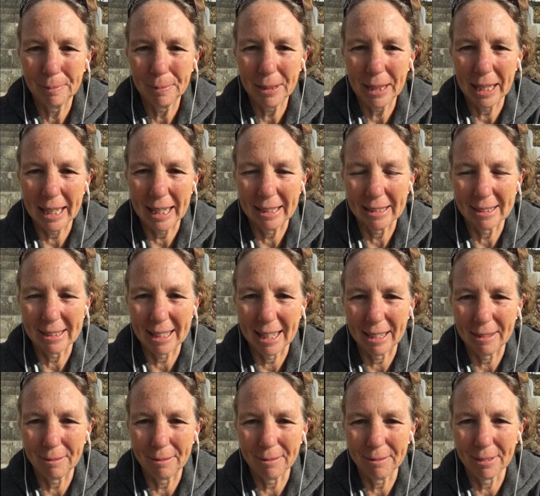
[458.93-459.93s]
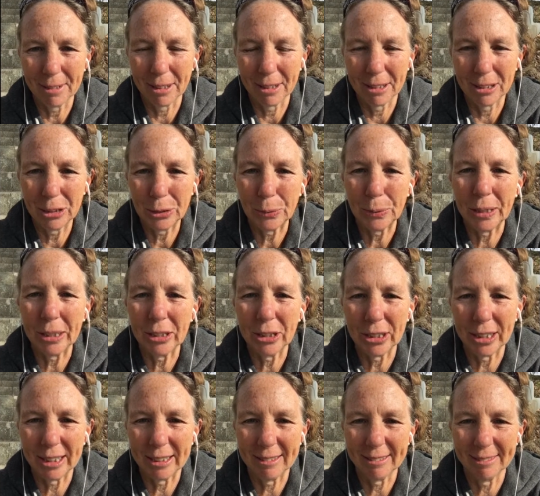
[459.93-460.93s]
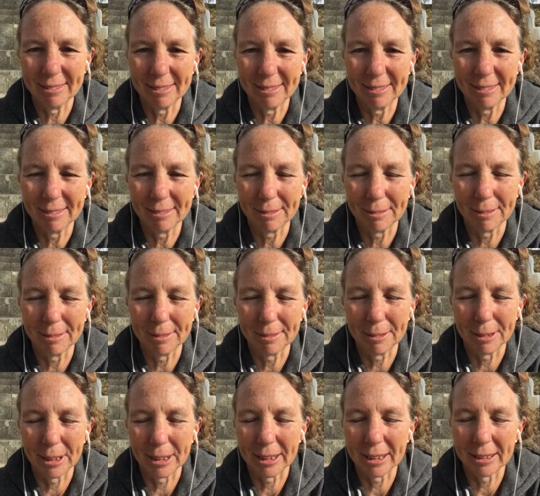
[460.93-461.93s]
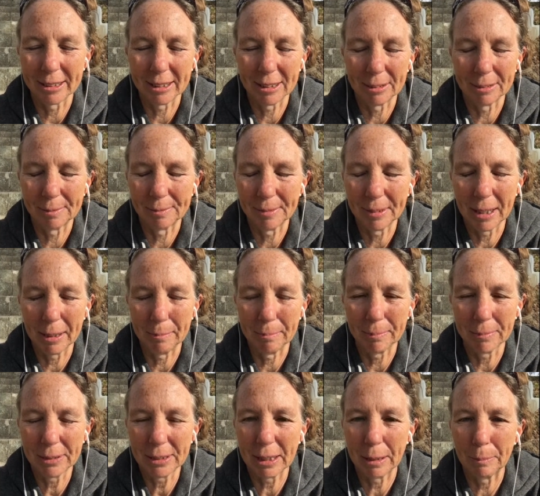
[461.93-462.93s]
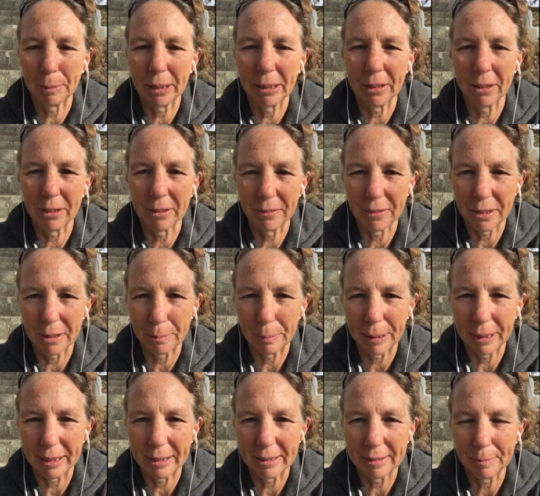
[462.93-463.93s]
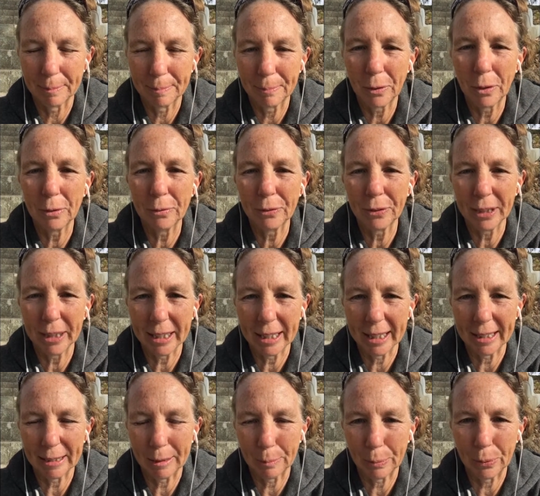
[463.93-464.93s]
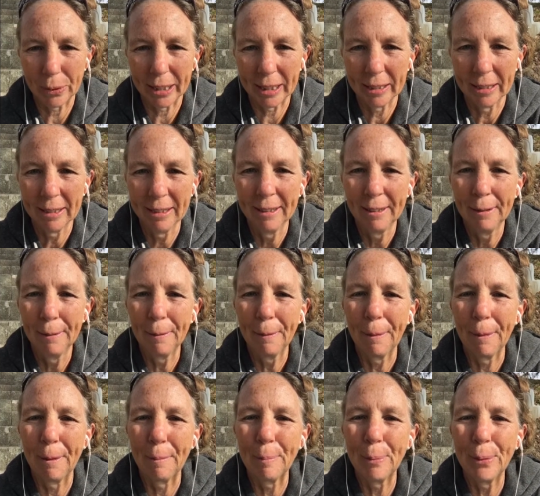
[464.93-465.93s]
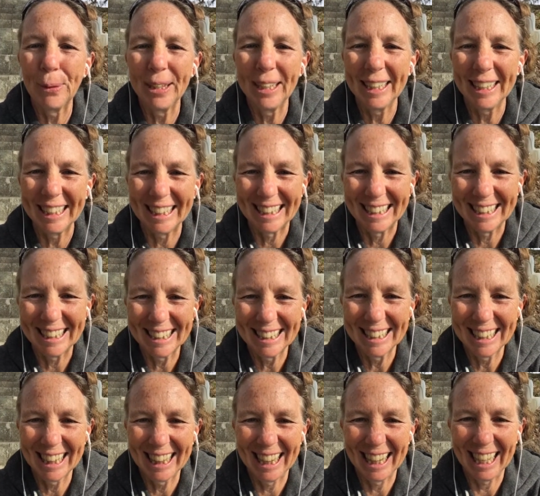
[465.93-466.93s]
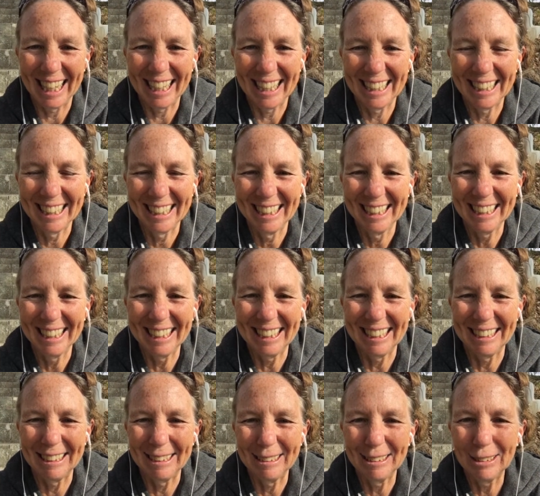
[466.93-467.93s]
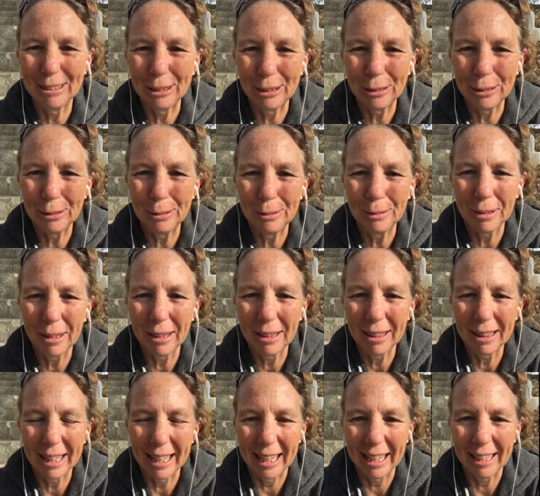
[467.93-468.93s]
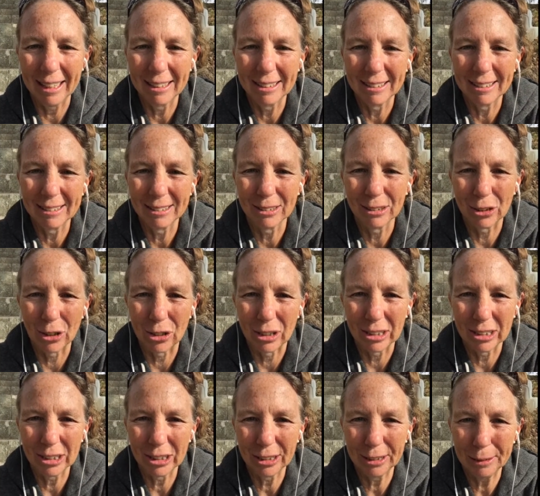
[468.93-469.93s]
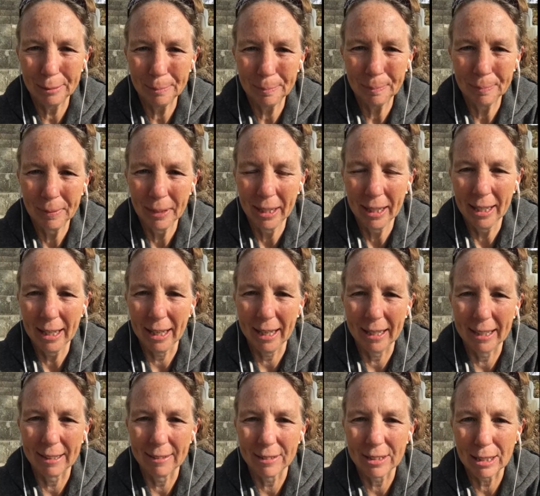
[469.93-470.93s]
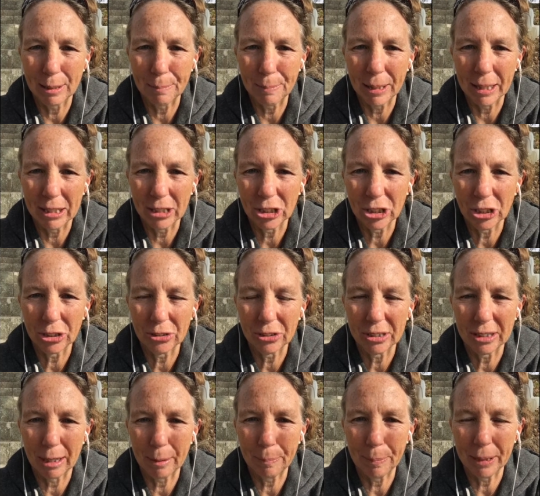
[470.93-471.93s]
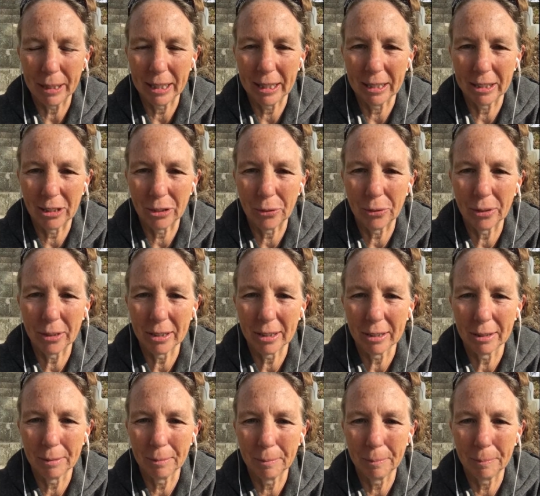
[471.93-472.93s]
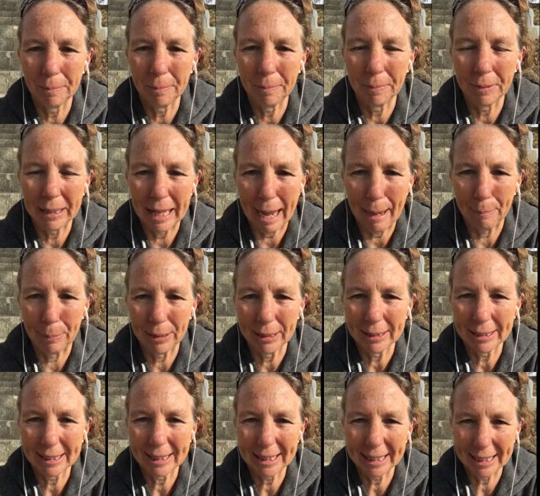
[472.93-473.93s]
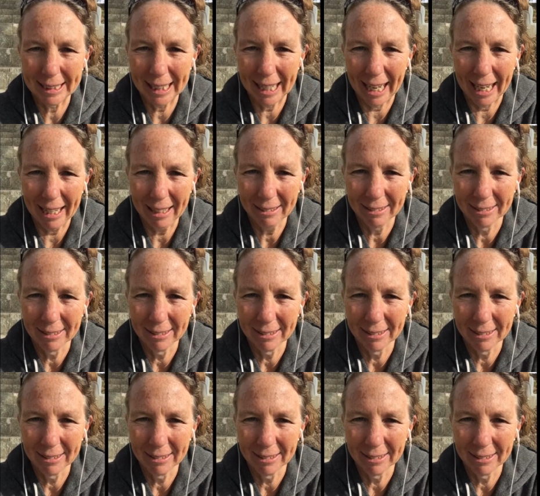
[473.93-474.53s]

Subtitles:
things that are doing good work. And so I'm stumbling all over the place. Hopefully you get the point. The point is that do think long term, and if something shows up in your lap today,